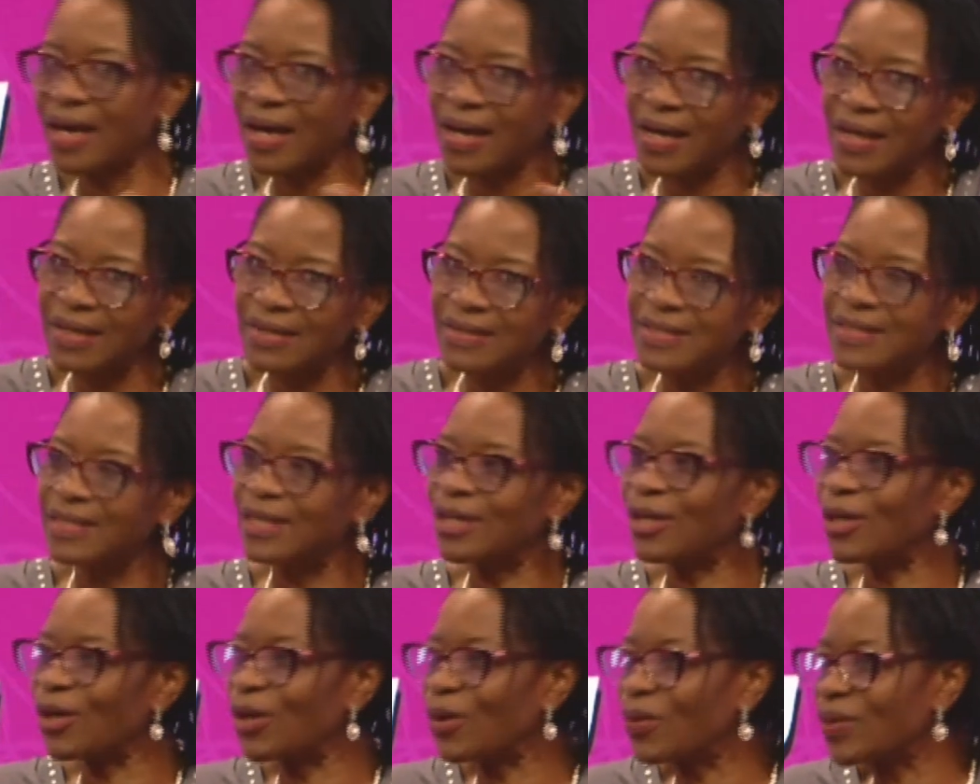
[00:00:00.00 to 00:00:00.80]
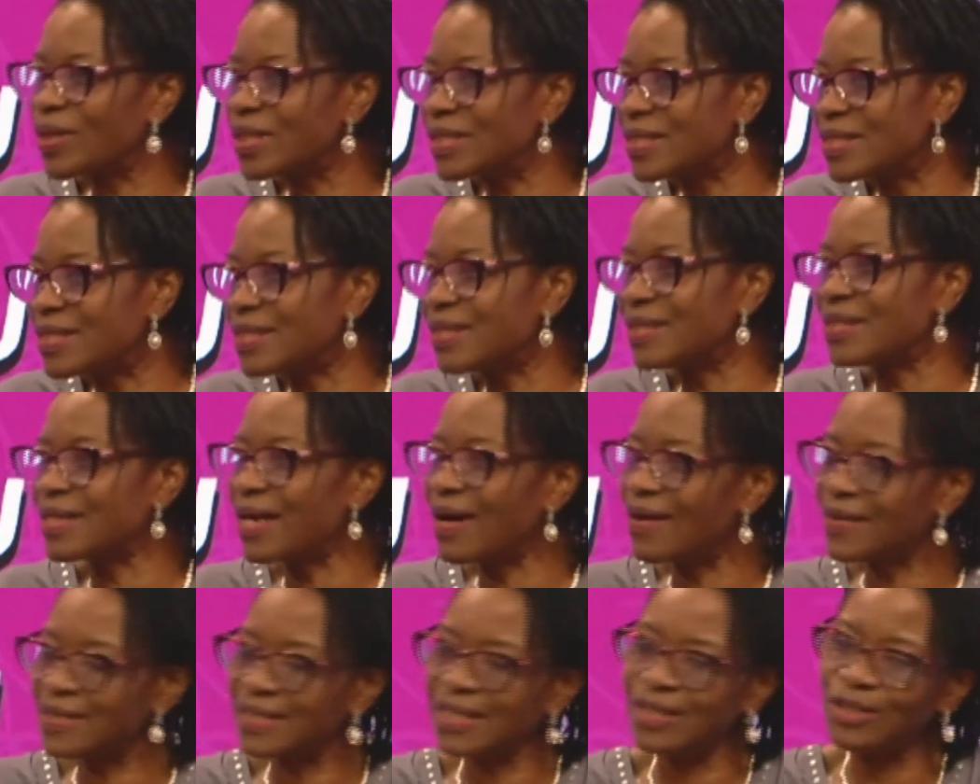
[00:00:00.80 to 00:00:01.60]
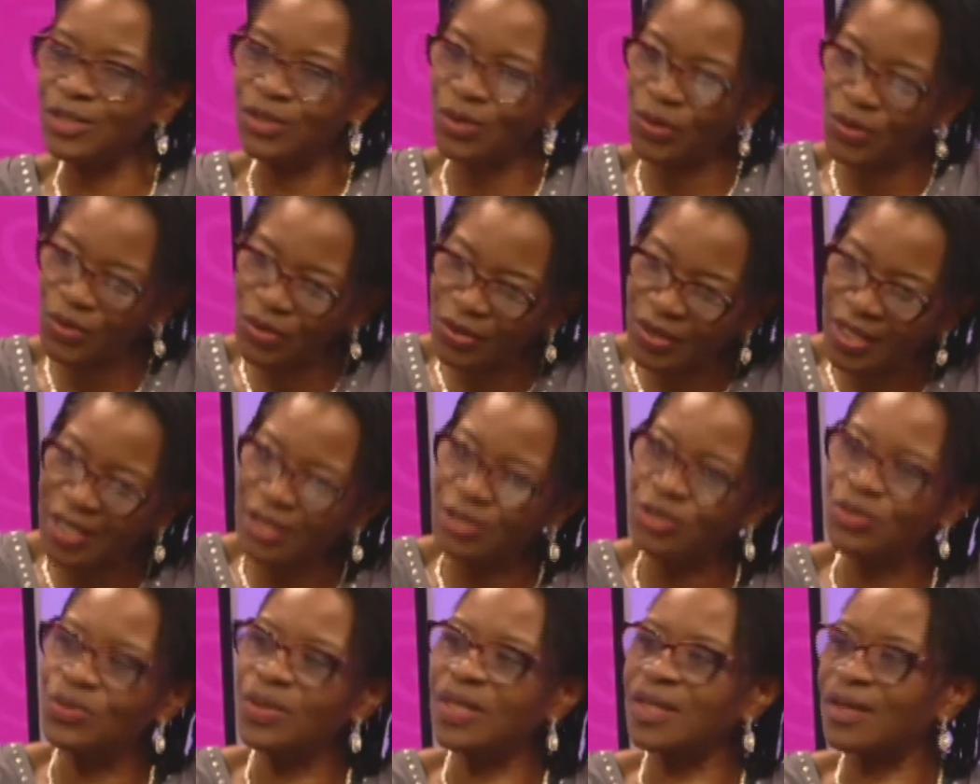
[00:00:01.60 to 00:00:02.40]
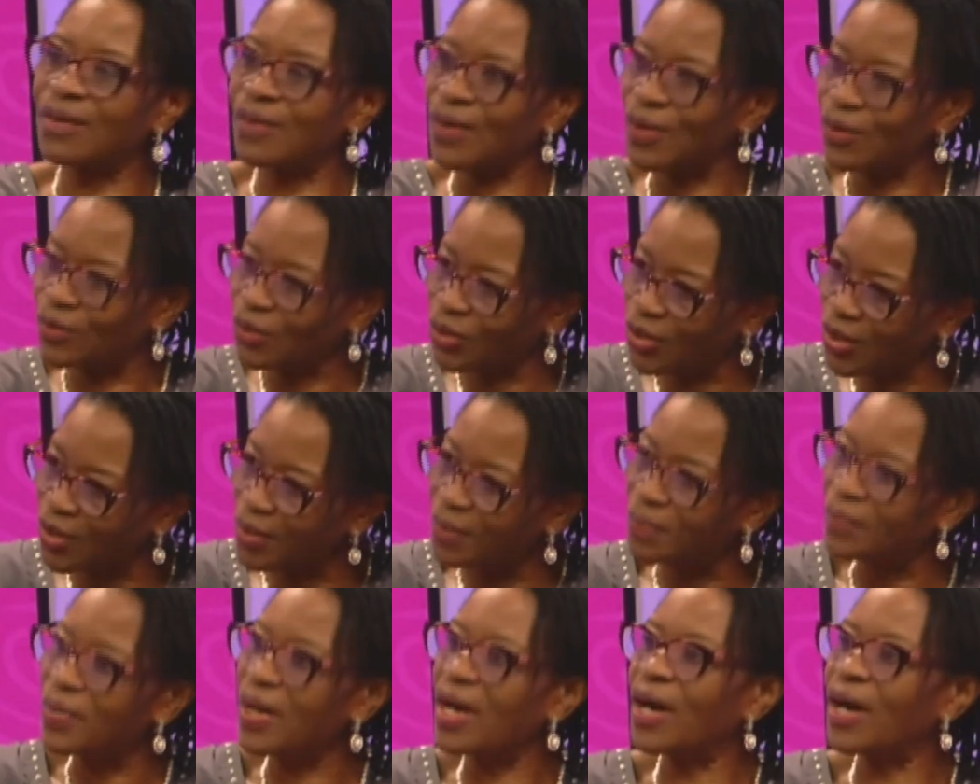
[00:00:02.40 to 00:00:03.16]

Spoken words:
insecurity now, I said, you can do it around your compound.